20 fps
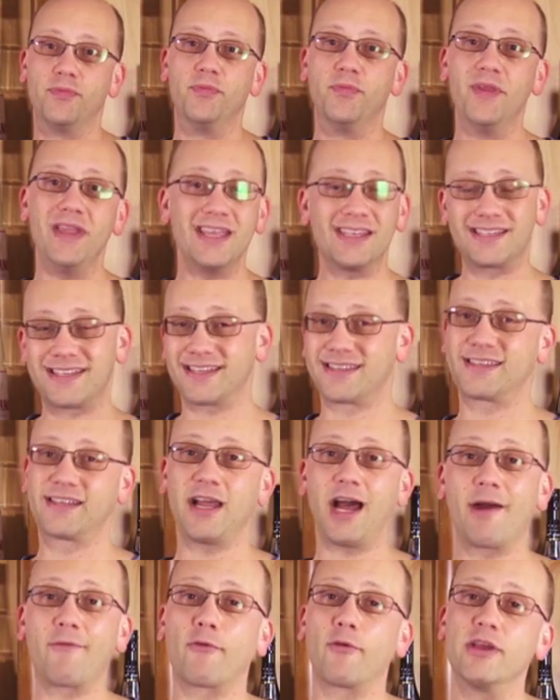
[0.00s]
These
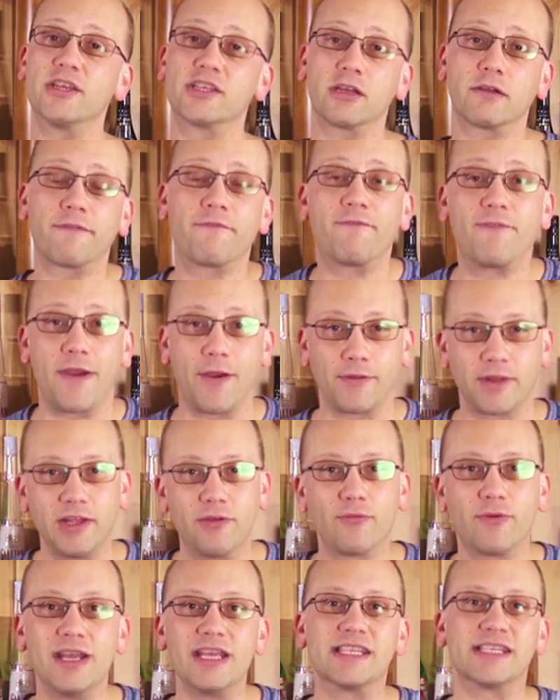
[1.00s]
discoveries are fairly
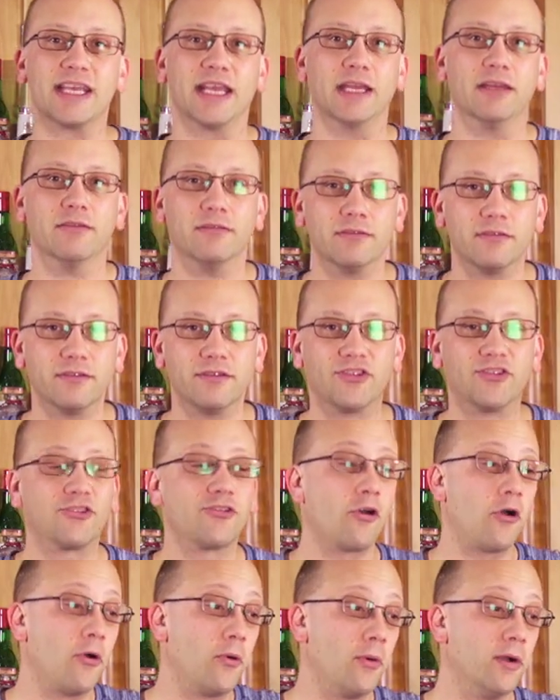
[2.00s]
recent,
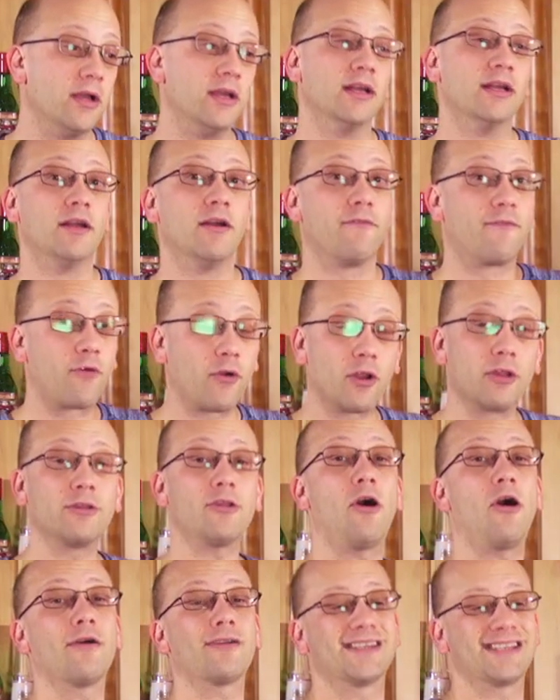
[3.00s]
so for a
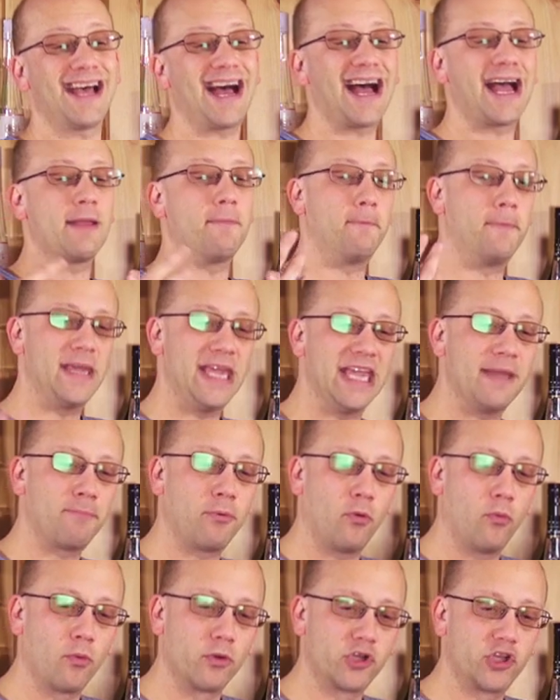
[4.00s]
long time,
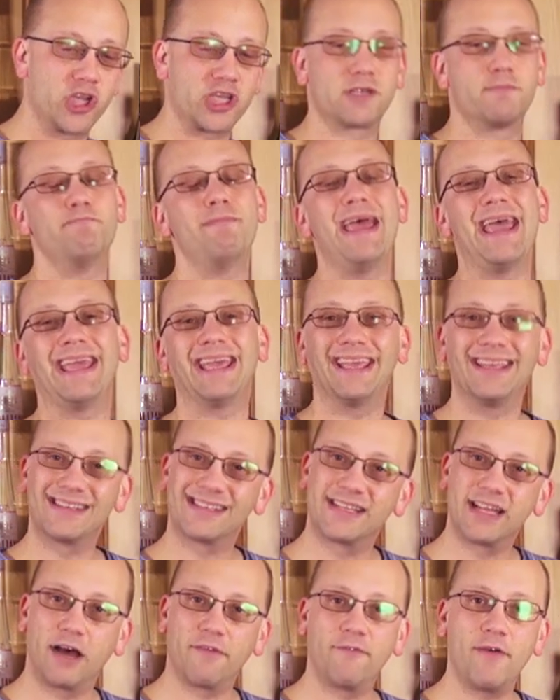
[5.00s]
people were just making
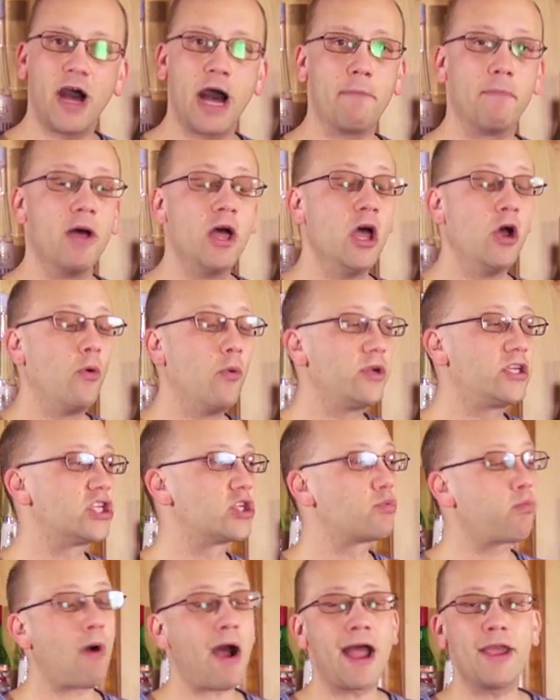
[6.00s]
stuff up, which
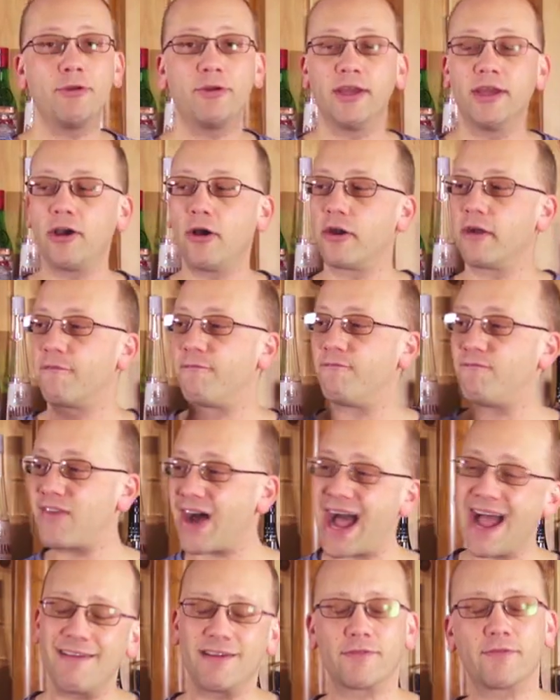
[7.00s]
is why you could go to
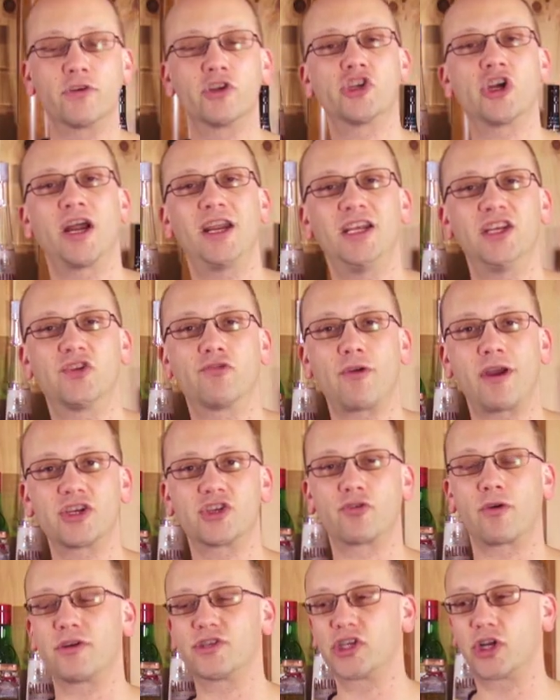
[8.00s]
five different Chinese
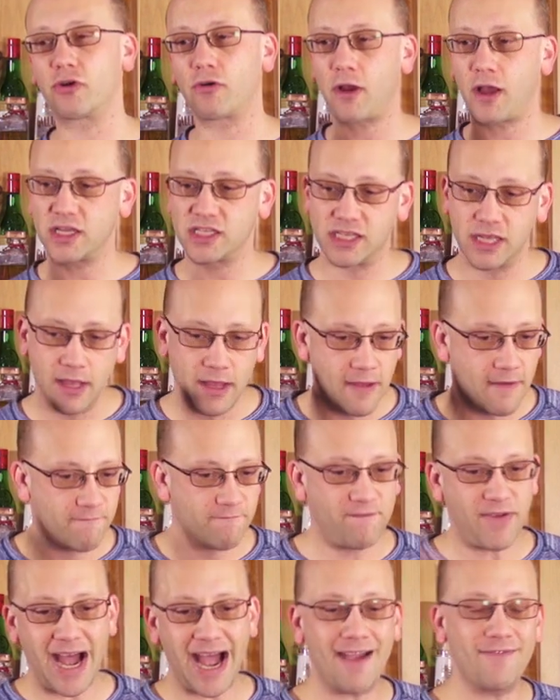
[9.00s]
restaurants across
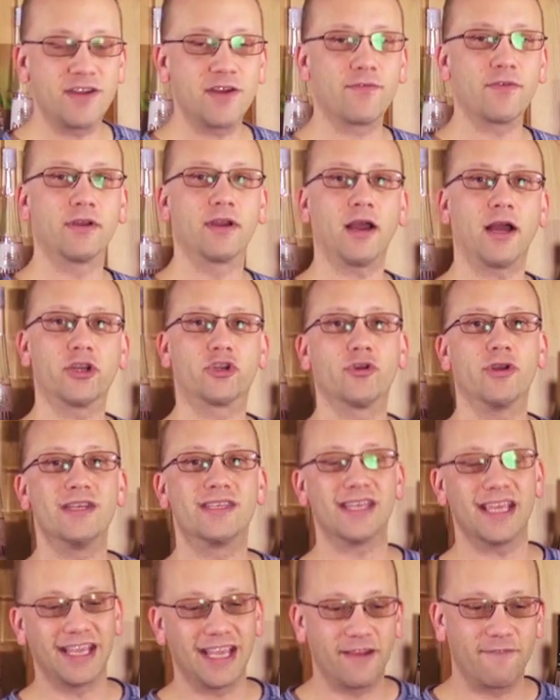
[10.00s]
five different
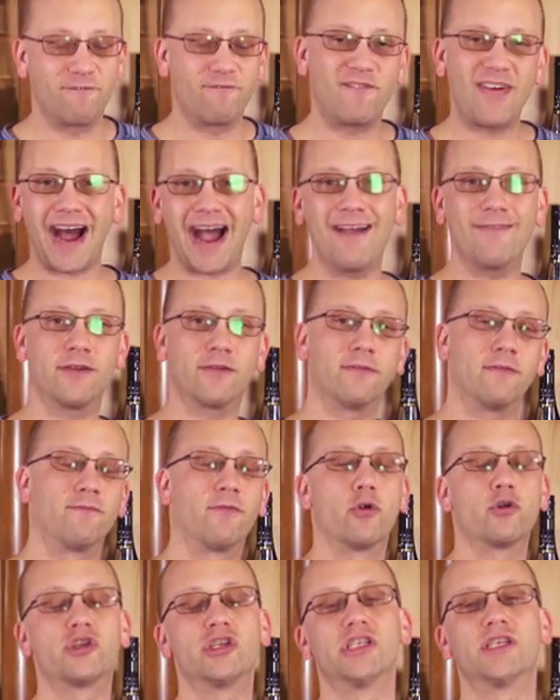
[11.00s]
countries and get five different
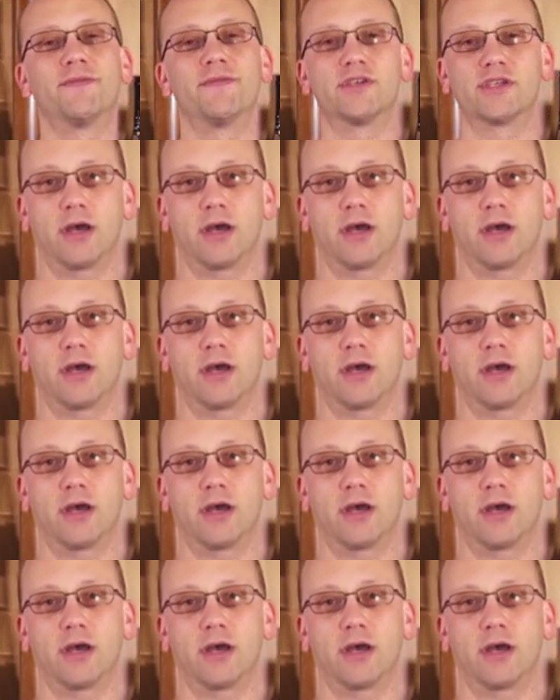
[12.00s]
versions of a